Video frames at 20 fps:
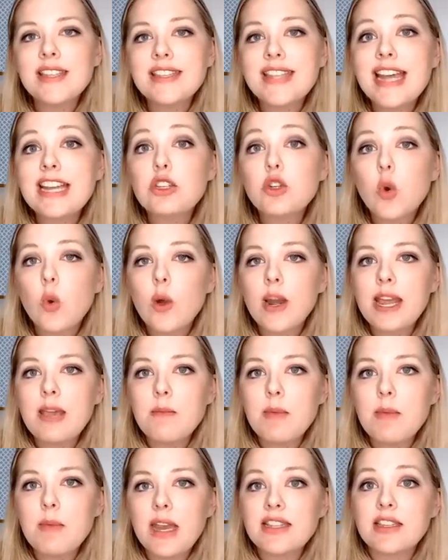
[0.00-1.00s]
Once that
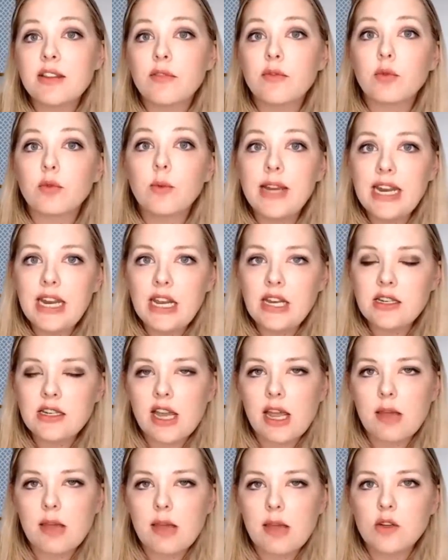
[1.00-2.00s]
20 minutes of reading
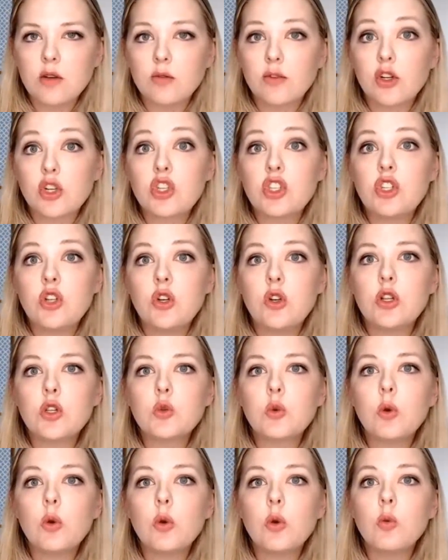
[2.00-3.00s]
time is over,
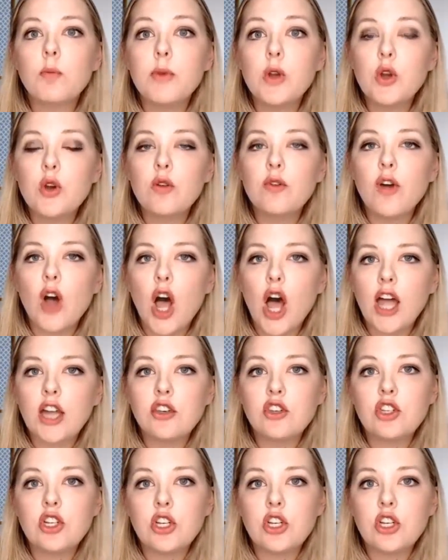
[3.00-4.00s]
students will move
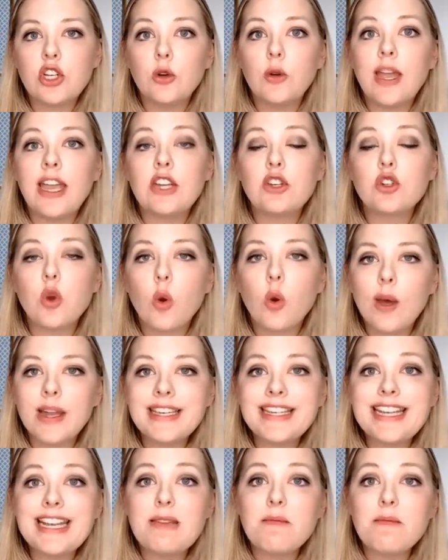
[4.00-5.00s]
on to a
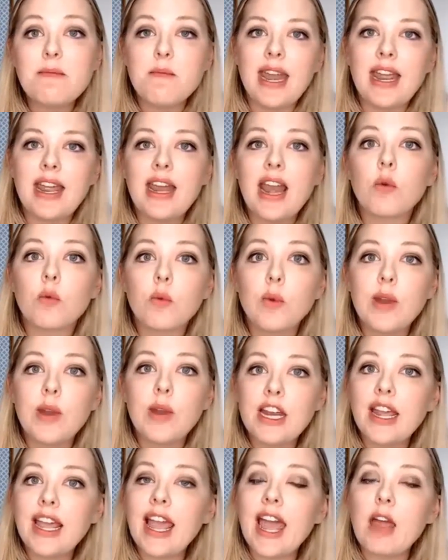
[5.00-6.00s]
20-minute
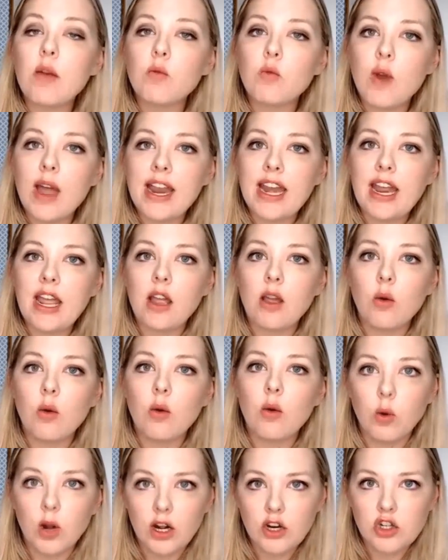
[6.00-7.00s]
reading and writing
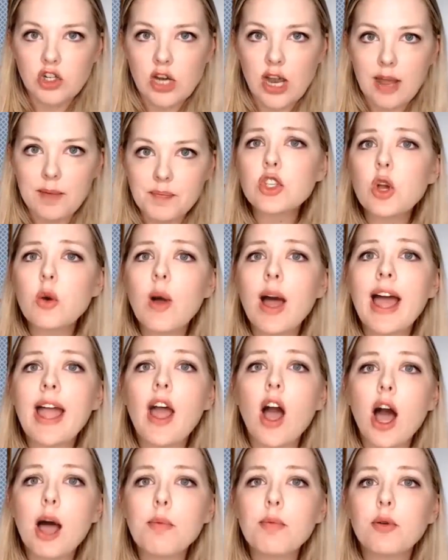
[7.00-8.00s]
workshop. So
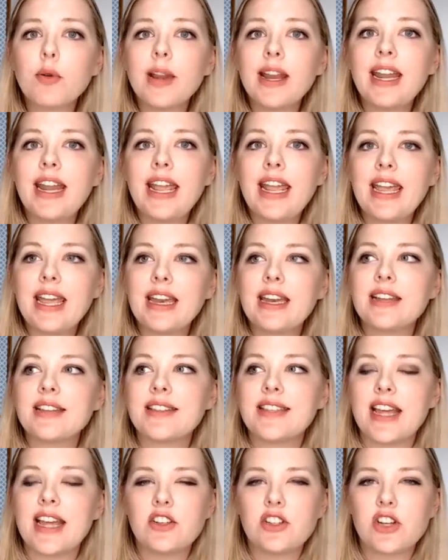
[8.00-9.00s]
I operate in
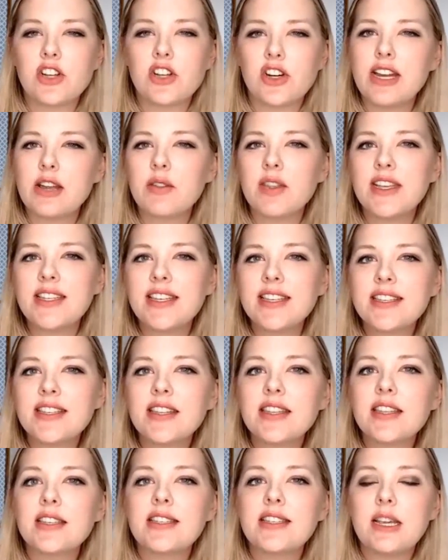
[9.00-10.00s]
centers. Now, this
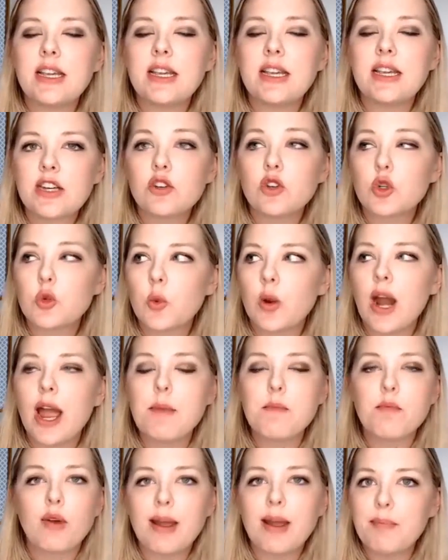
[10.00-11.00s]
isn't the same centers where
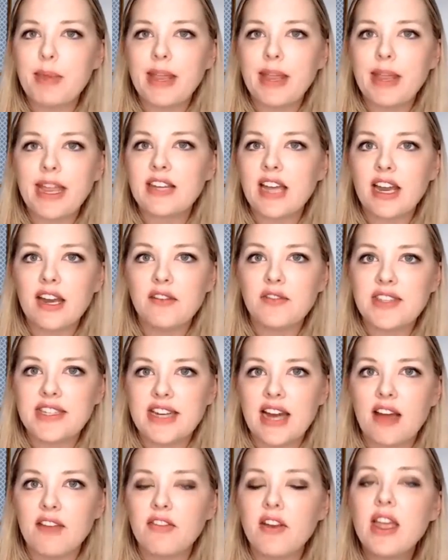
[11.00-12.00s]
I'm prepping a ton of
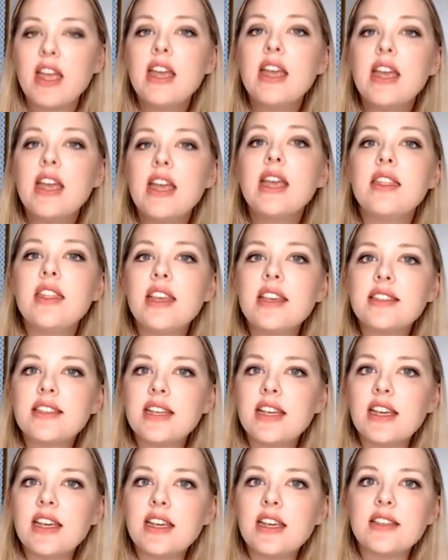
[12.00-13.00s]
stuff. This
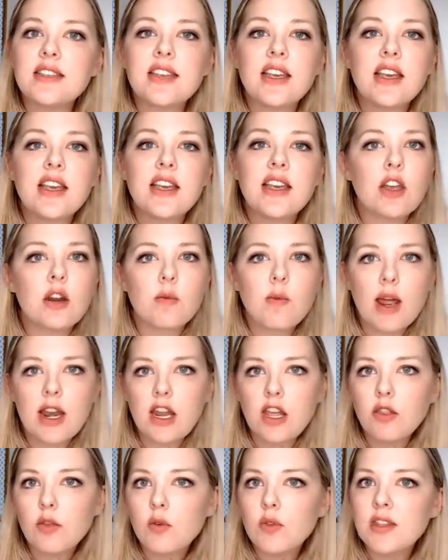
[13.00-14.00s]
is, they're
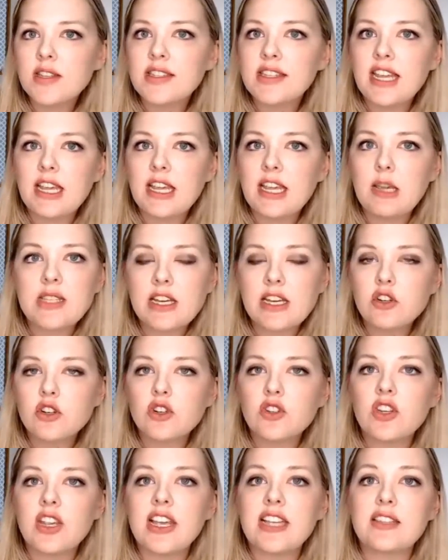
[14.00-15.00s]
running through the same
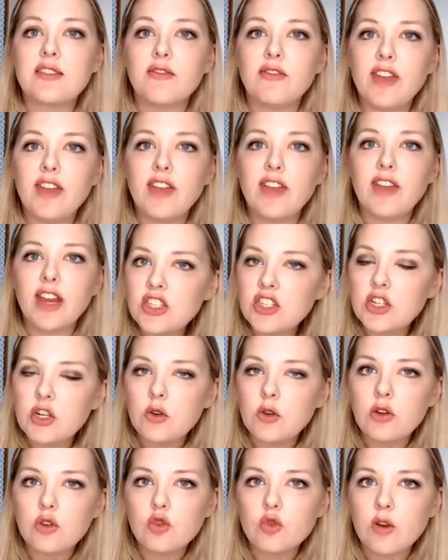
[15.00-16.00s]
centers. It's very
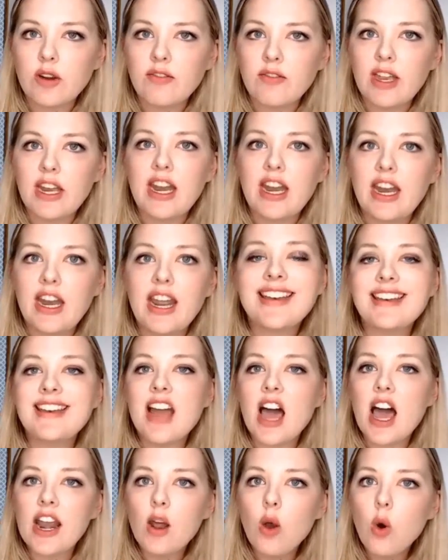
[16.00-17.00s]
student driven,
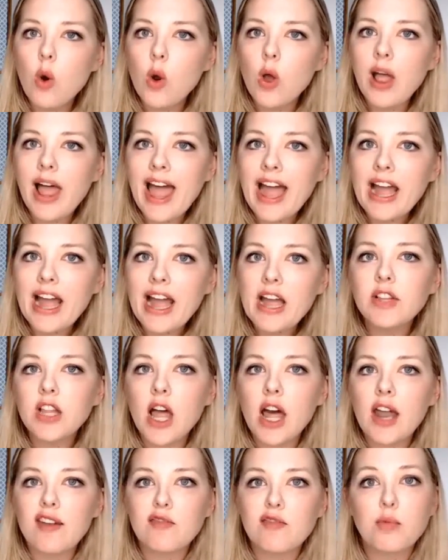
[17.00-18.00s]
not a whole heck of a
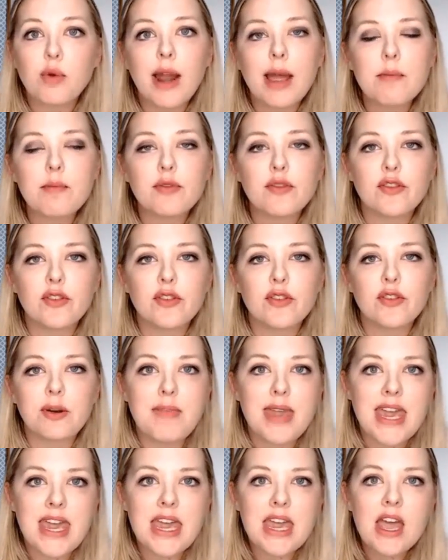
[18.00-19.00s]
lot of prep for
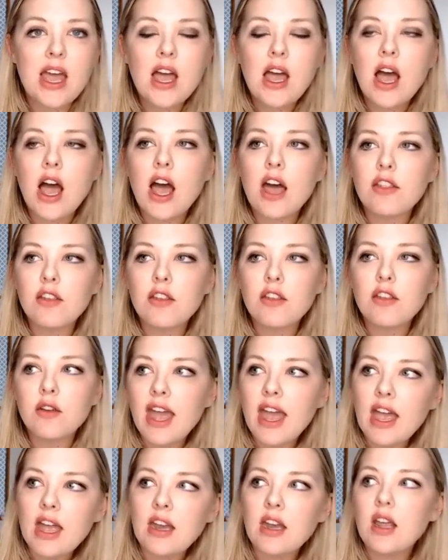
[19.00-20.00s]
me other
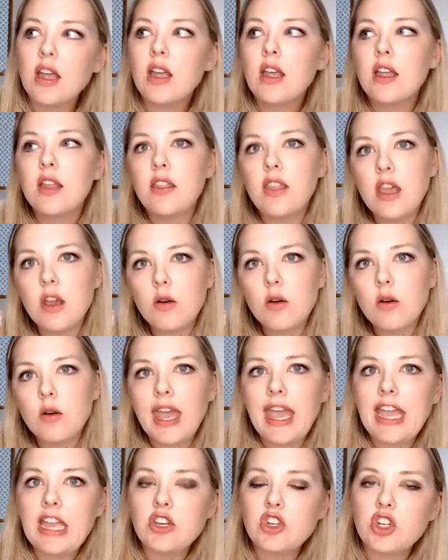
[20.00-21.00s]
than the
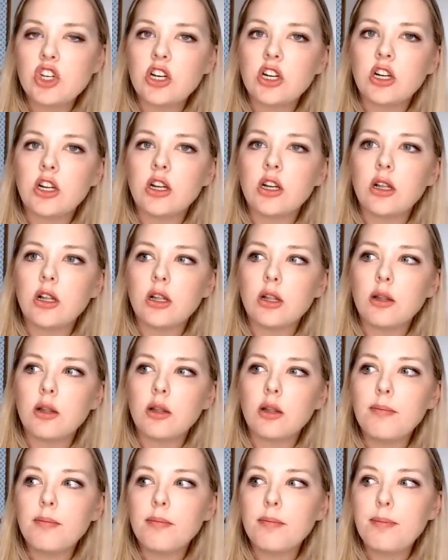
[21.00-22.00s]

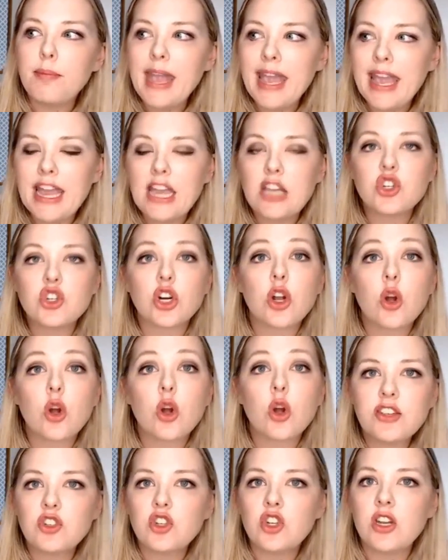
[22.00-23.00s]
occasional page or
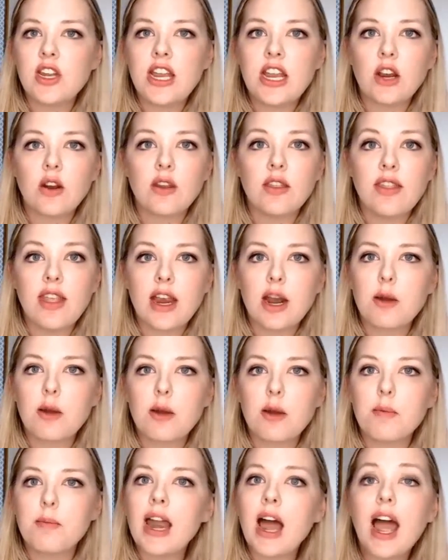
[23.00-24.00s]
question here and
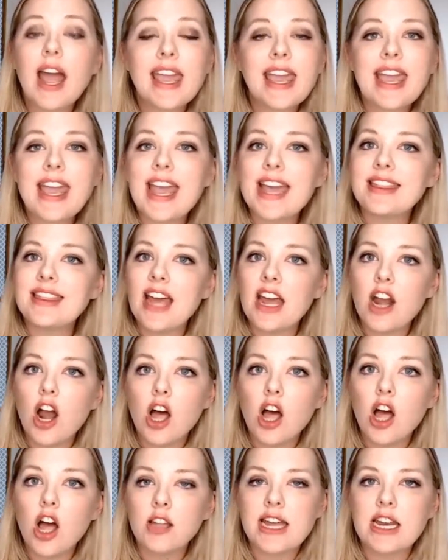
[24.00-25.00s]
there, but I can get that
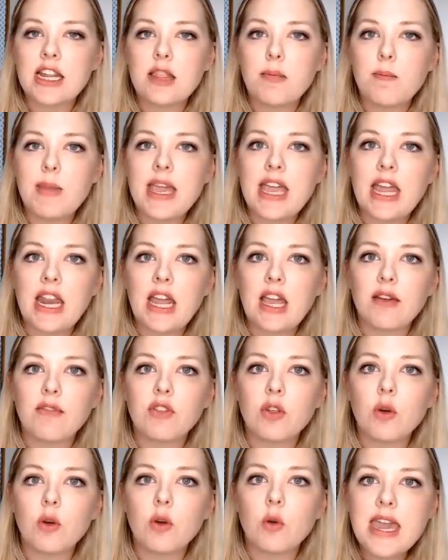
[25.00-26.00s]
all done at the beginning of
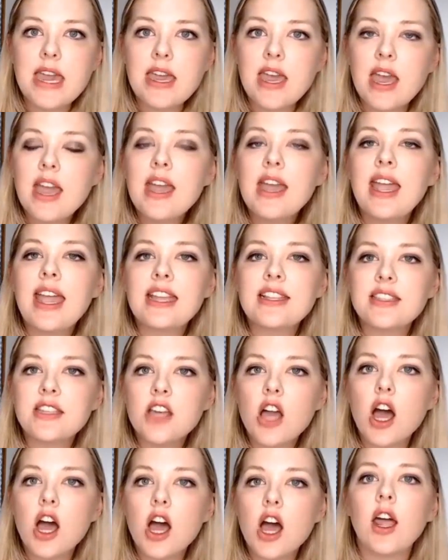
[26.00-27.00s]
the week. It's
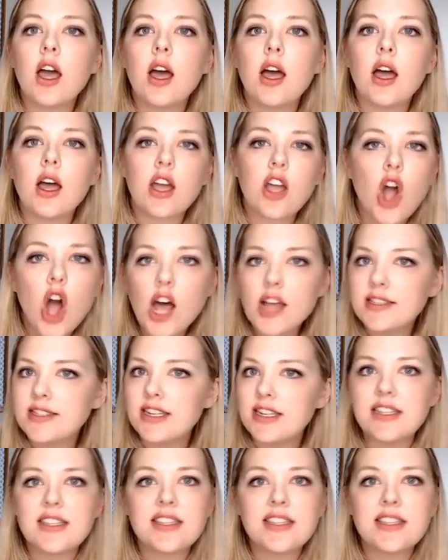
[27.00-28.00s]
not
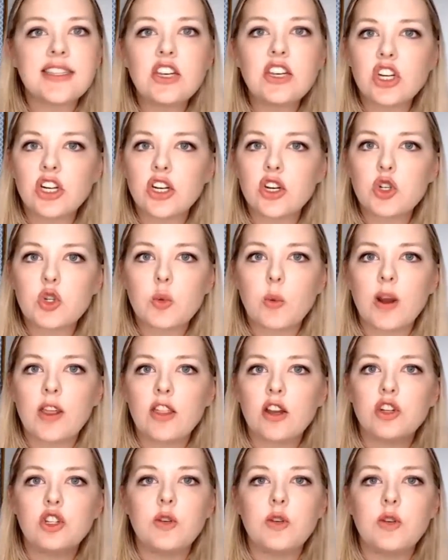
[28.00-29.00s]
constant centers where
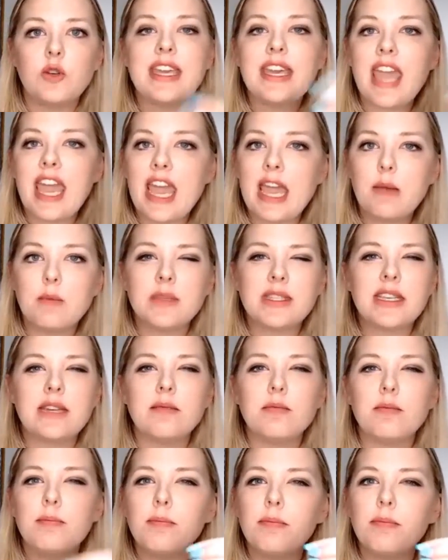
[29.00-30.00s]
they're doing games
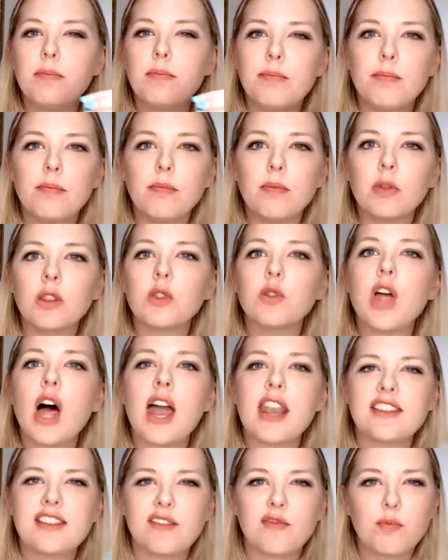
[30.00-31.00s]
and
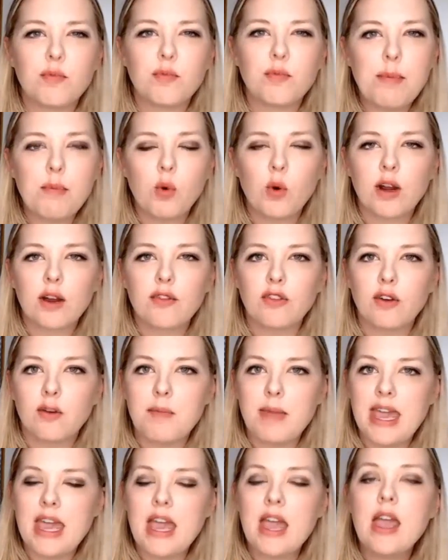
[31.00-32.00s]
lots of prep work for
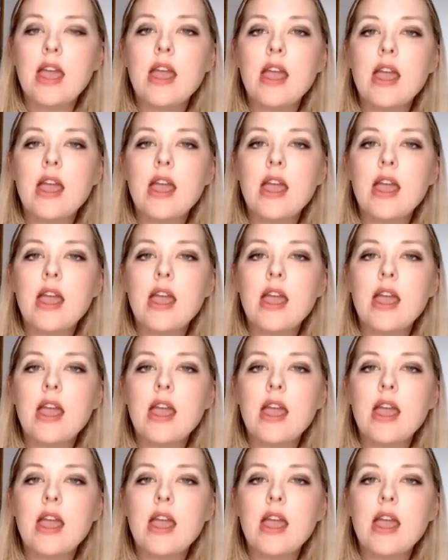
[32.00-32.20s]
me.